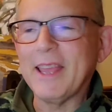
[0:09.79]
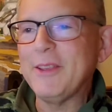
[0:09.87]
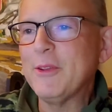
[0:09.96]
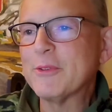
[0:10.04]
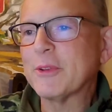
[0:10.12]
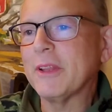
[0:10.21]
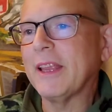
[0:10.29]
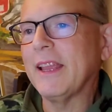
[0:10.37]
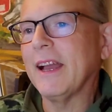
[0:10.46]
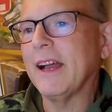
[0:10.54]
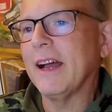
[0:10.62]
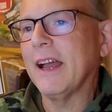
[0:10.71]

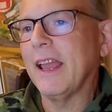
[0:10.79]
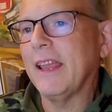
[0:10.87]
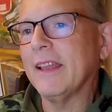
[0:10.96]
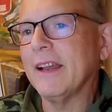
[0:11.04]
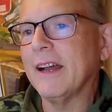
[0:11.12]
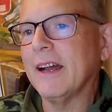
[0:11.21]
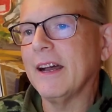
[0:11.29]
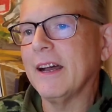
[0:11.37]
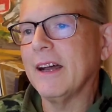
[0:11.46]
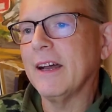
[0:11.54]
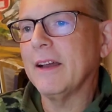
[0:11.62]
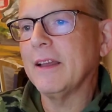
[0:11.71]
Usually
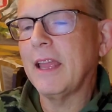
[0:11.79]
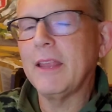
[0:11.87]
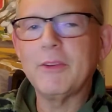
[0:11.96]
I